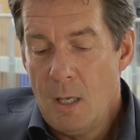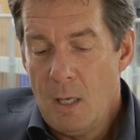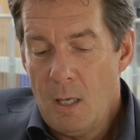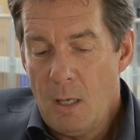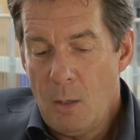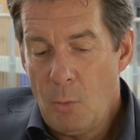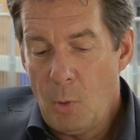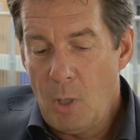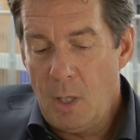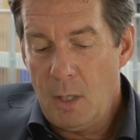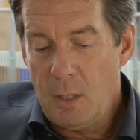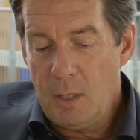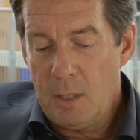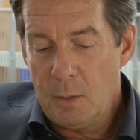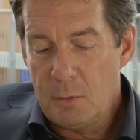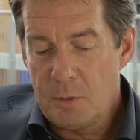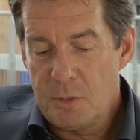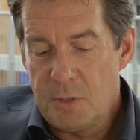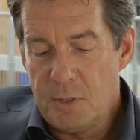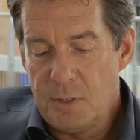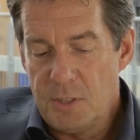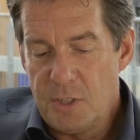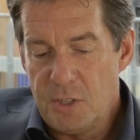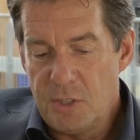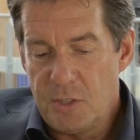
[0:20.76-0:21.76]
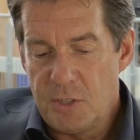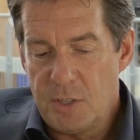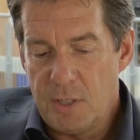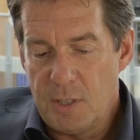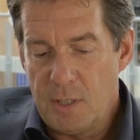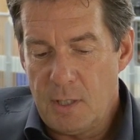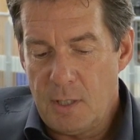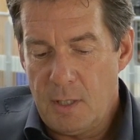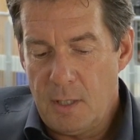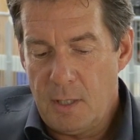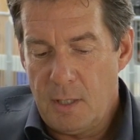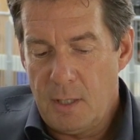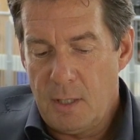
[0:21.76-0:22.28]
Well, Ericsson is
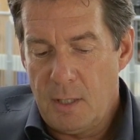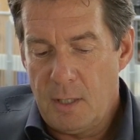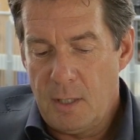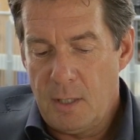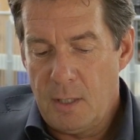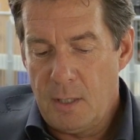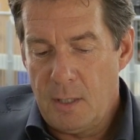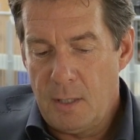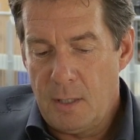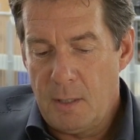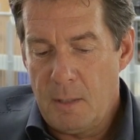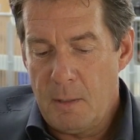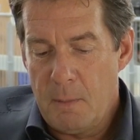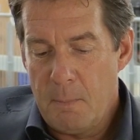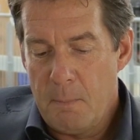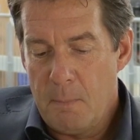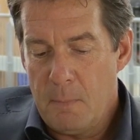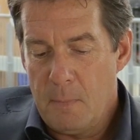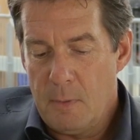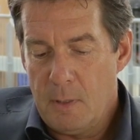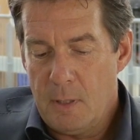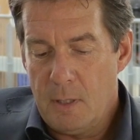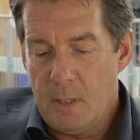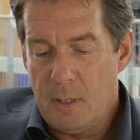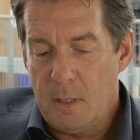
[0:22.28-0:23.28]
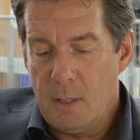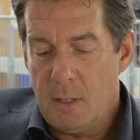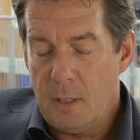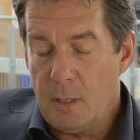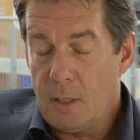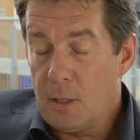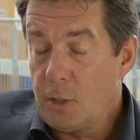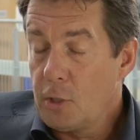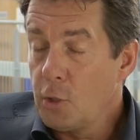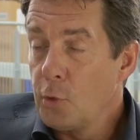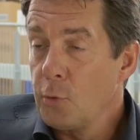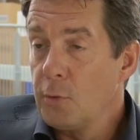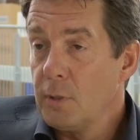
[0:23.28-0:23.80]

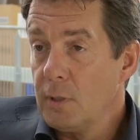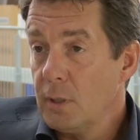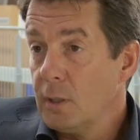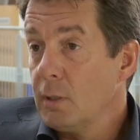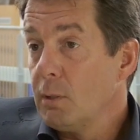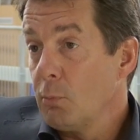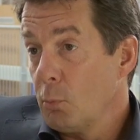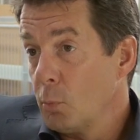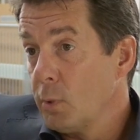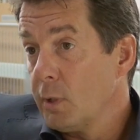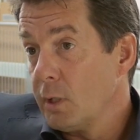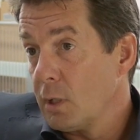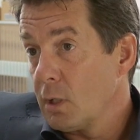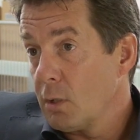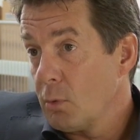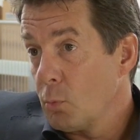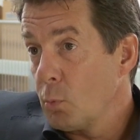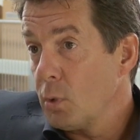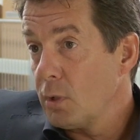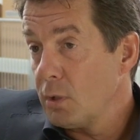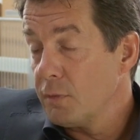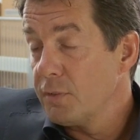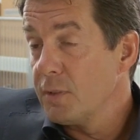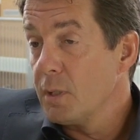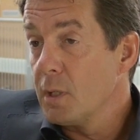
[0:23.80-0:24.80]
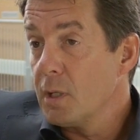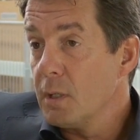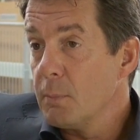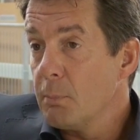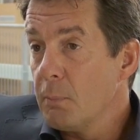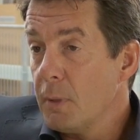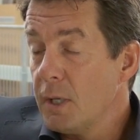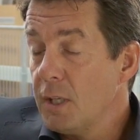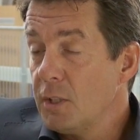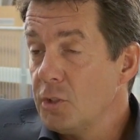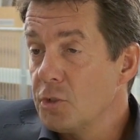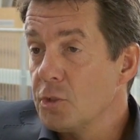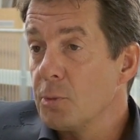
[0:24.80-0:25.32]
currently, we are one of the
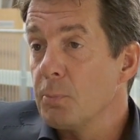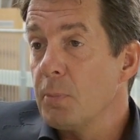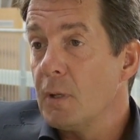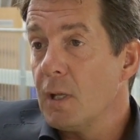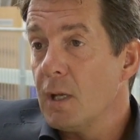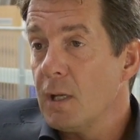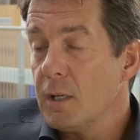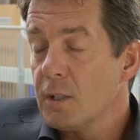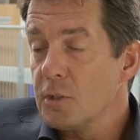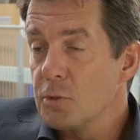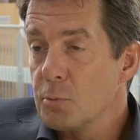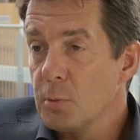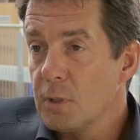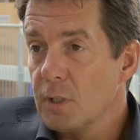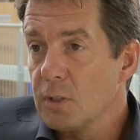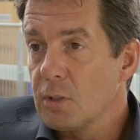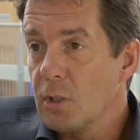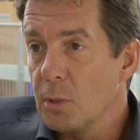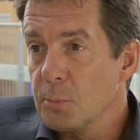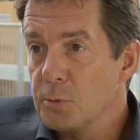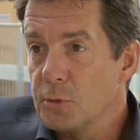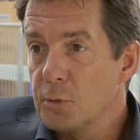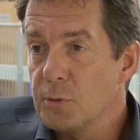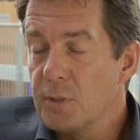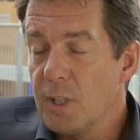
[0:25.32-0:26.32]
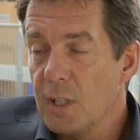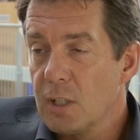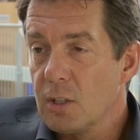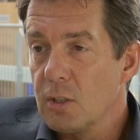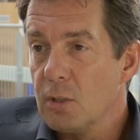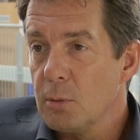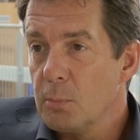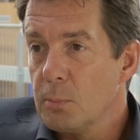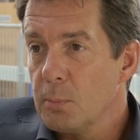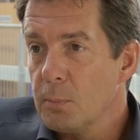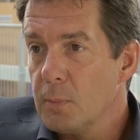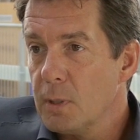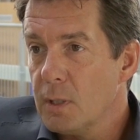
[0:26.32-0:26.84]
main suppliers when it comes to
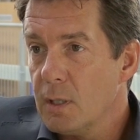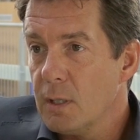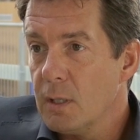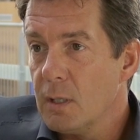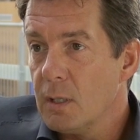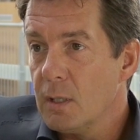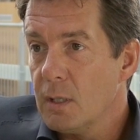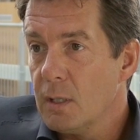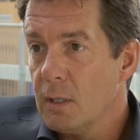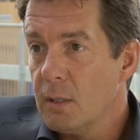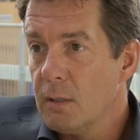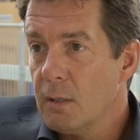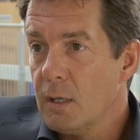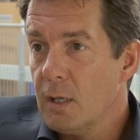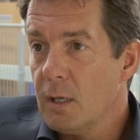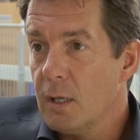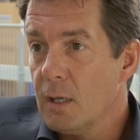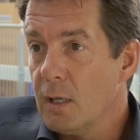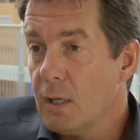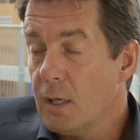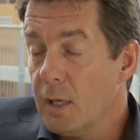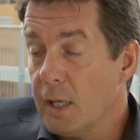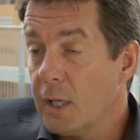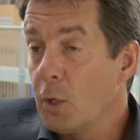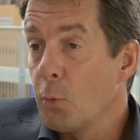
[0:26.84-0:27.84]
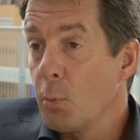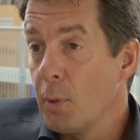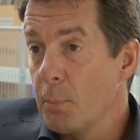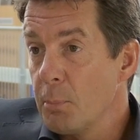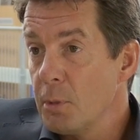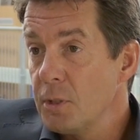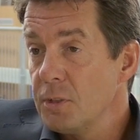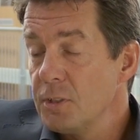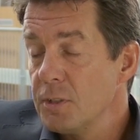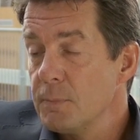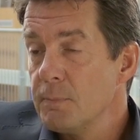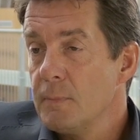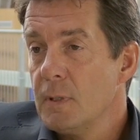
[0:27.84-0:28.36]
telecom
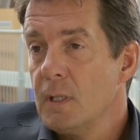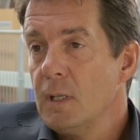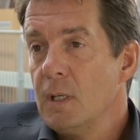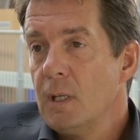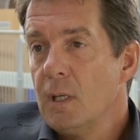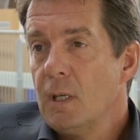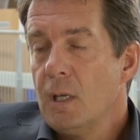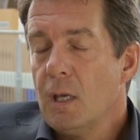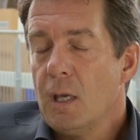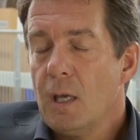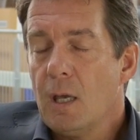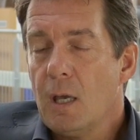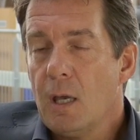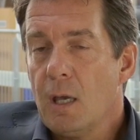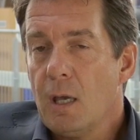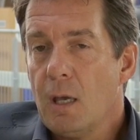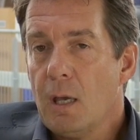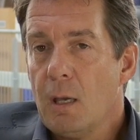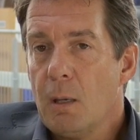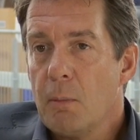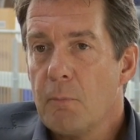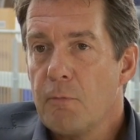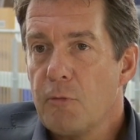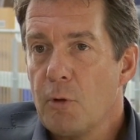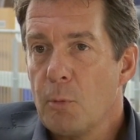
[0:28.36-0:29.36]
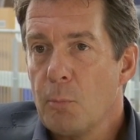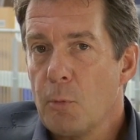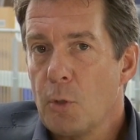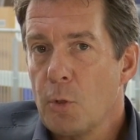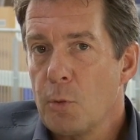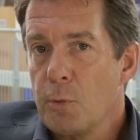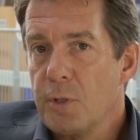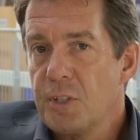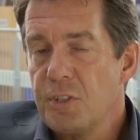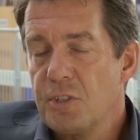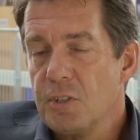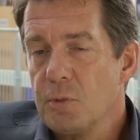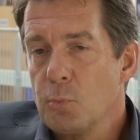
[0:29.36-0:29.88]
equipment. From
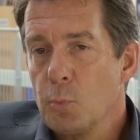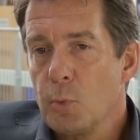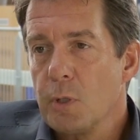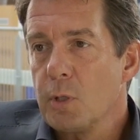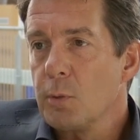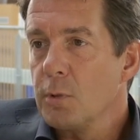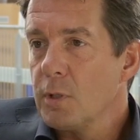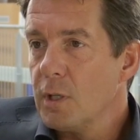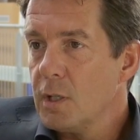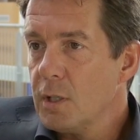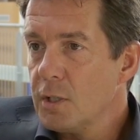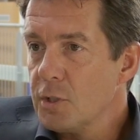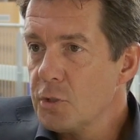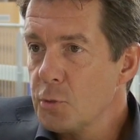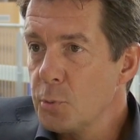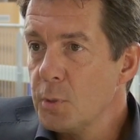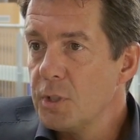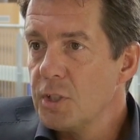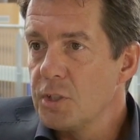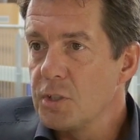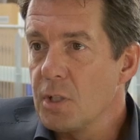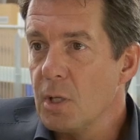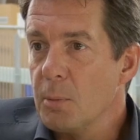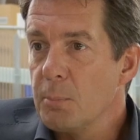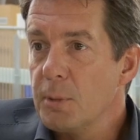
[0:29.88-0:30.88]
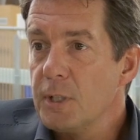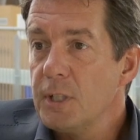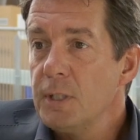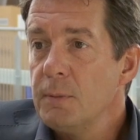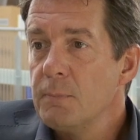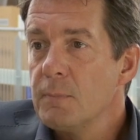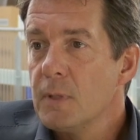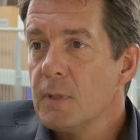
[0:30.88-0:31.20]
origin we're a Swedish company,